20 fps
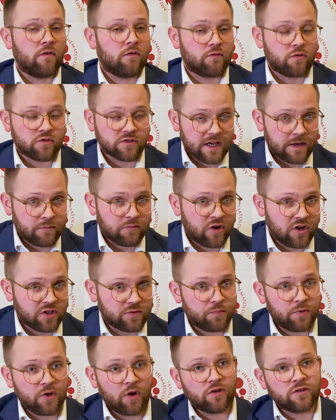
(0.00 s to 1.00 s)
of course,
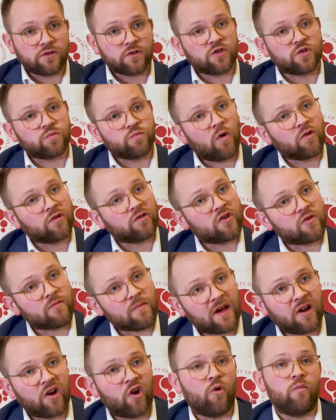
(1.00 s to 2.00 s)
MGUS, but also smoldering
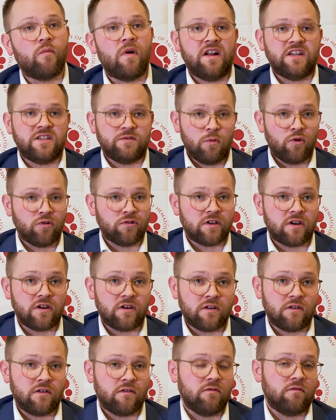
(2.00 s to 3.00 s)
myeloma and
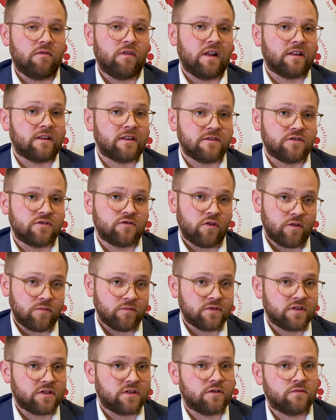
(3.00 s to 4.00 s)
smoldering
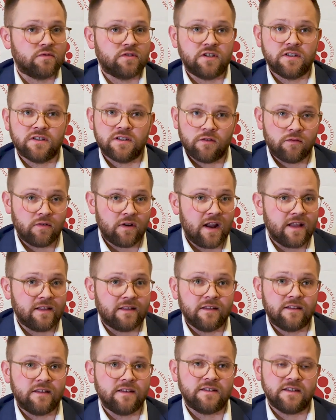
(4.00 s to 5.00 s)
Waldenstrom's, which is a
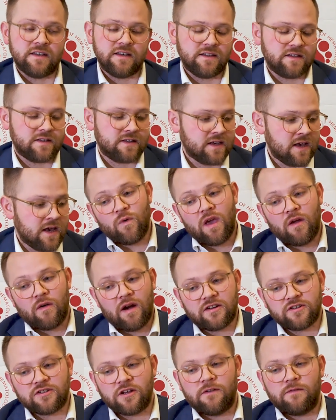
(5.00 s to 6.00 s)
related disease. We are
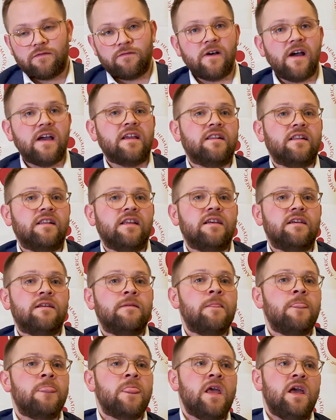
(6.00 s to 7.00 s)
actually
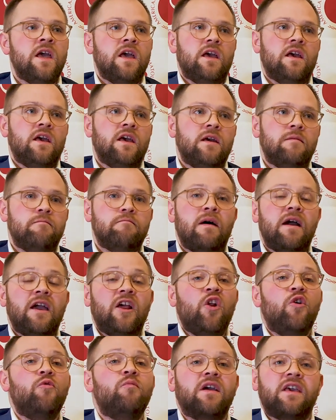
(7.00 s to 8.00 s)
finding uh,
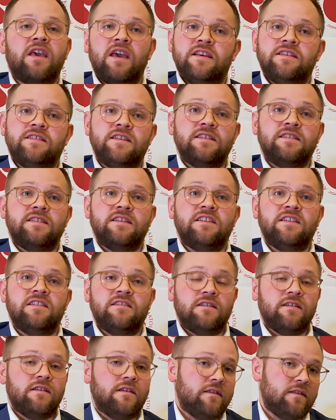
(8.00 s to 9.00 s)
myeloma cases
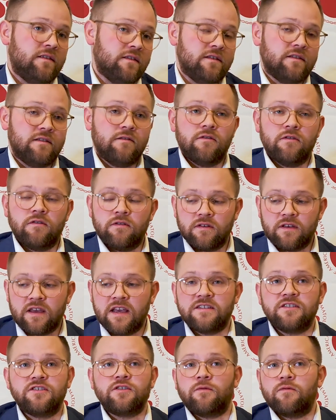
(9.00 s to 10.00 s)
and uh, or
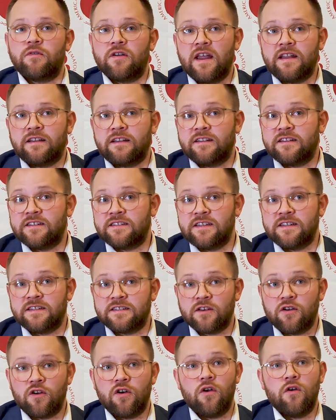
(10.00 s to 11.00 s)
cases of related
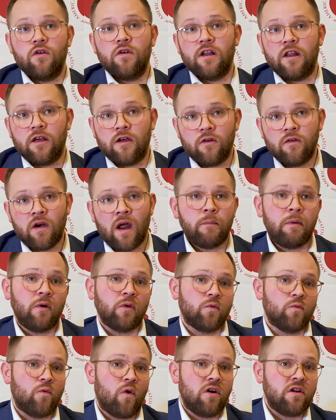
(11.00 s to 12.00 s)
disease earlier,
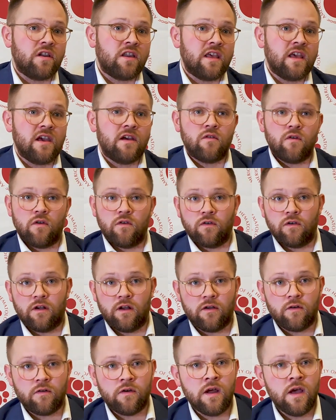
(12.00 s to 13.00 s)
about one year
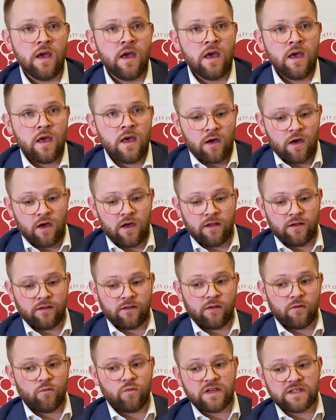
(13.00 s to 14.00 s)
earlier.
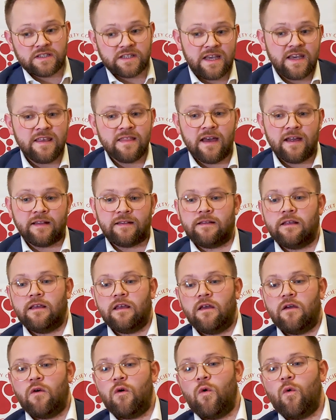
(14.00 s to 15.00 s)
And we see that
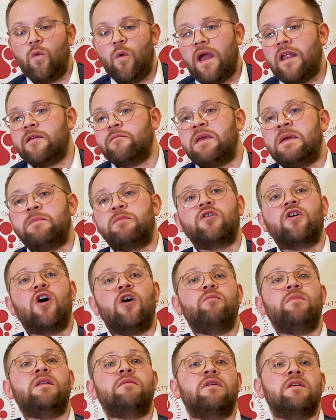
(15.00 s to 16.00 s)
when people
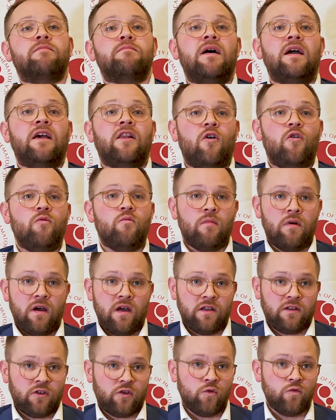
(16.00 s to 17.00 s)
come in with
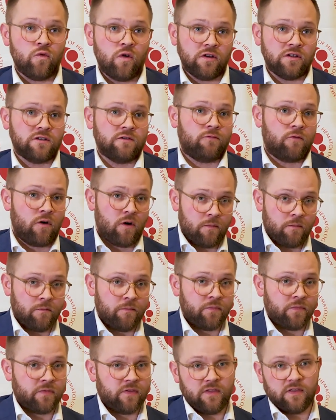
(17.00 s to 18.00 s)
myeloma to us
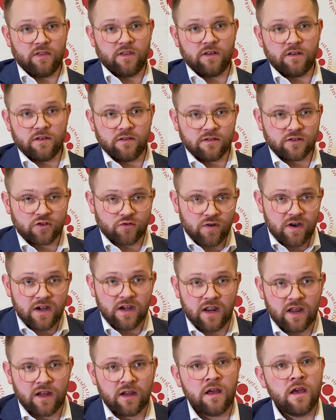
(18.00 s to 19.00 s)
from
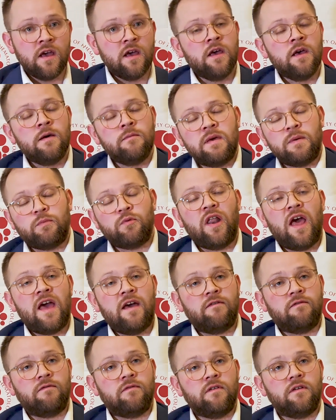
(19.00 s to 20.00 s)
screening, people
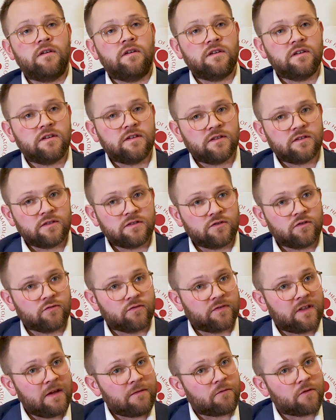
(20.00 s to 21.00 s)
have uh, sort
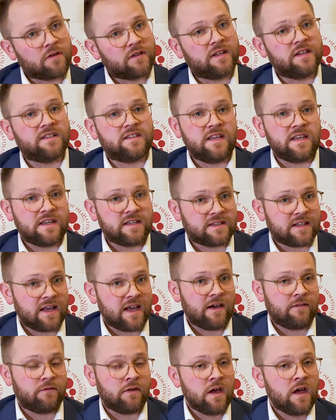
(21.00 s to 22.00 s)
of different disease. They
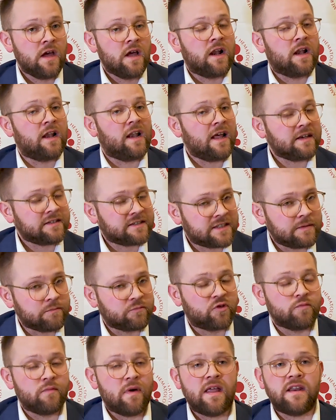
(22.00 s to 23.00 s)
have less
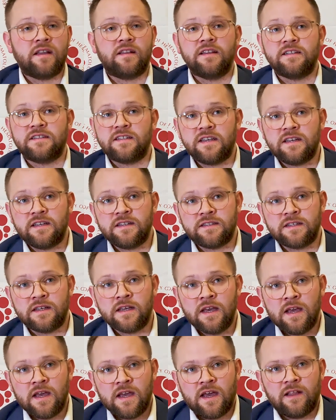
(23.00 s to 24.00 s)
symptomatic disease,
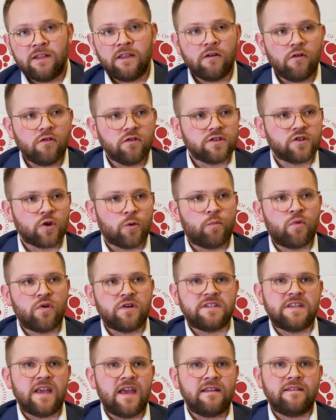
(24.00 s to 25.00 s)
and they also
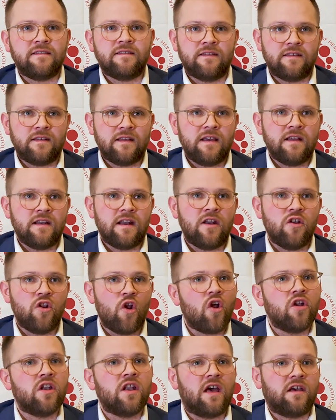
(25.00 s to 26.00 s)
present in a
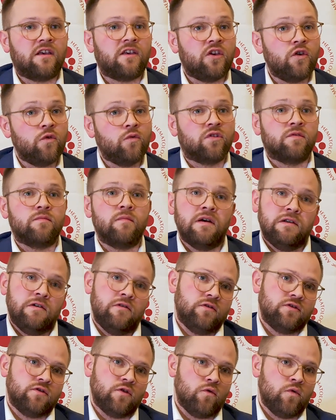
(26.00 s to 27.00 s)
non-acute
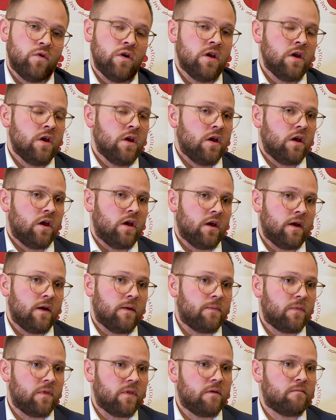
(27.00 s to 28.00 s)
manner. So
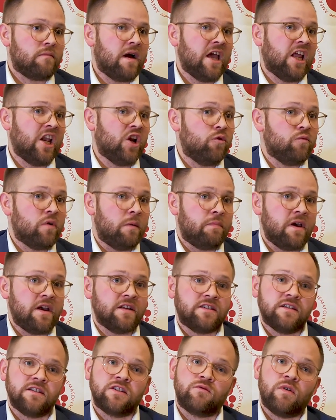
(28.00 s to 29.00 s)
um, myeloma
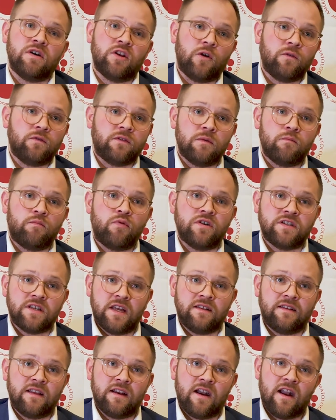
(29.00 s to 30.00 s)
patients quite often
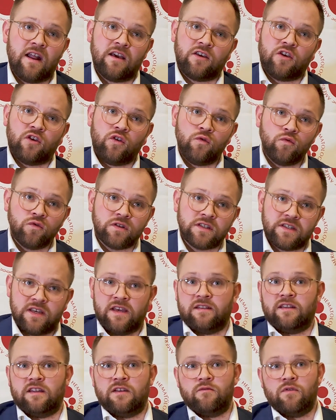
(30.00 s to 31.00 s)
present in an acute
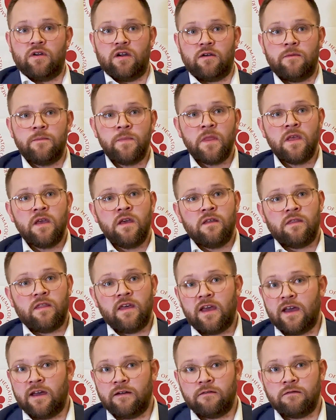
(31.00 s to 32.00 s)
setting where
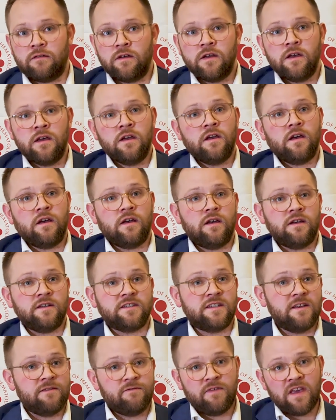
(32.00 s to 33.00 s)
they have uh,
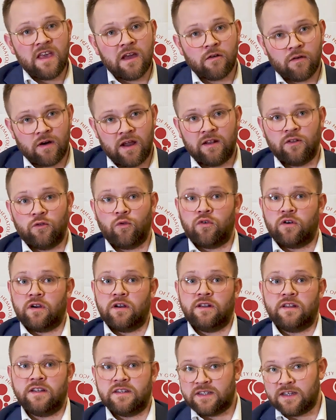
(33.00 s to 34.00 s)
severe end
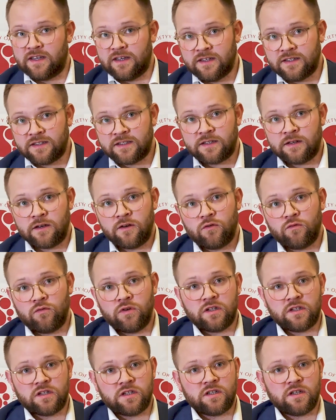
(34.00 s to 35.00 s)
organ disease,
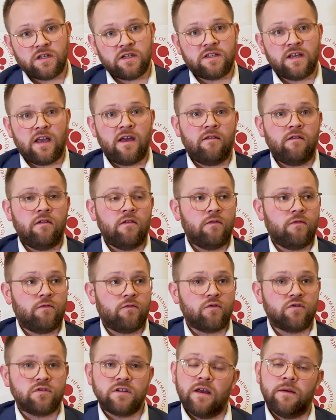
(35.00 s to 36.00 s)
which is, a,
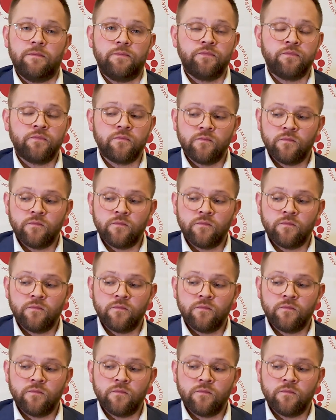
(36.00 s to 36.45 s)
of course, a,